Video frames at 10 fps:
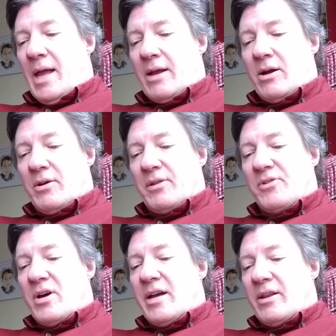Ananus
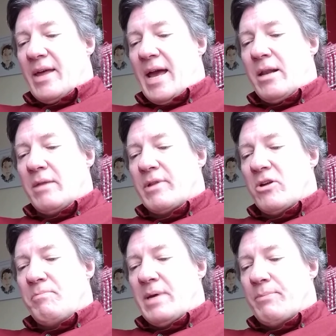died at the hands of his
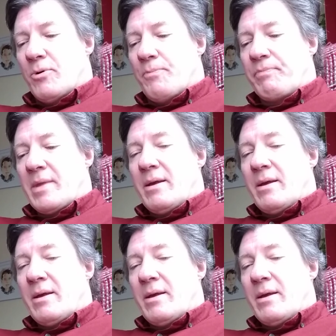own people,